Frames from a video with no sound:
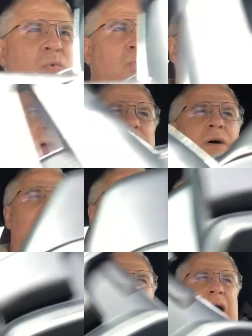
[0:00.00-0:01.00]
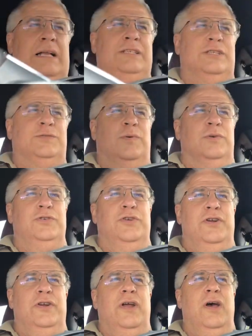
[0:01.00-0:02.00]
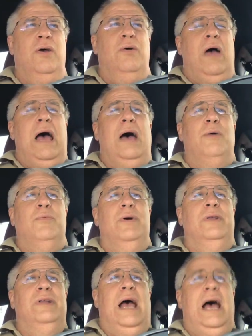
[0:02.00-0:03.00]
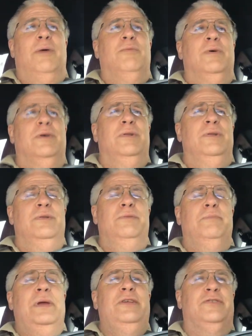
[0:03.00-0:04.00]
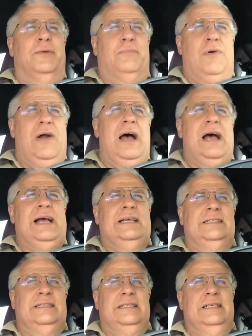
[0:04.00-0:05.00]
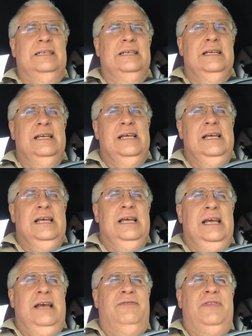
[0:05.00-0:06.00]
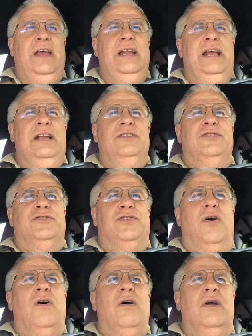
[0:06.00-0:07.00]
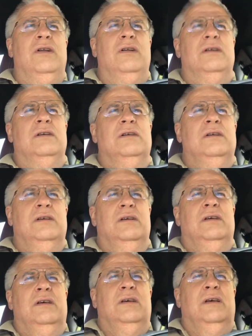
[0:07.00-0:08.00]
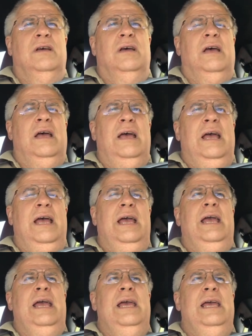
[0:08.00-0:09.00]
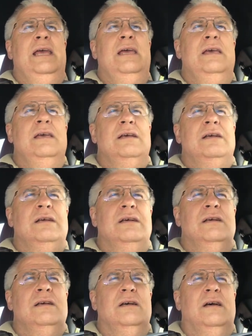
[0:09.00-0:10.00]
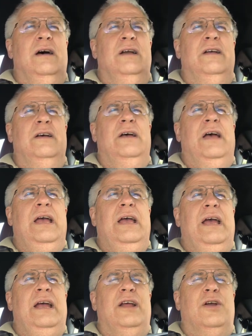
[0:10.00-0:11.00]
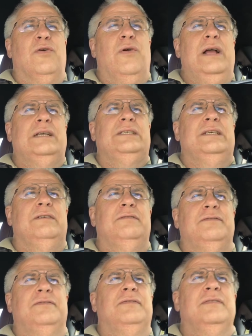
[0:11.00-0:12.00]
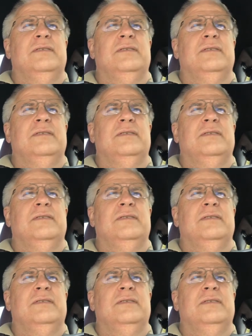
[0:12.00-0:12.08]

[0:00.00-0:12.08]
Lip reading: Well, I just want you to know, I wouldn't be surprised if they didn't start an aggressive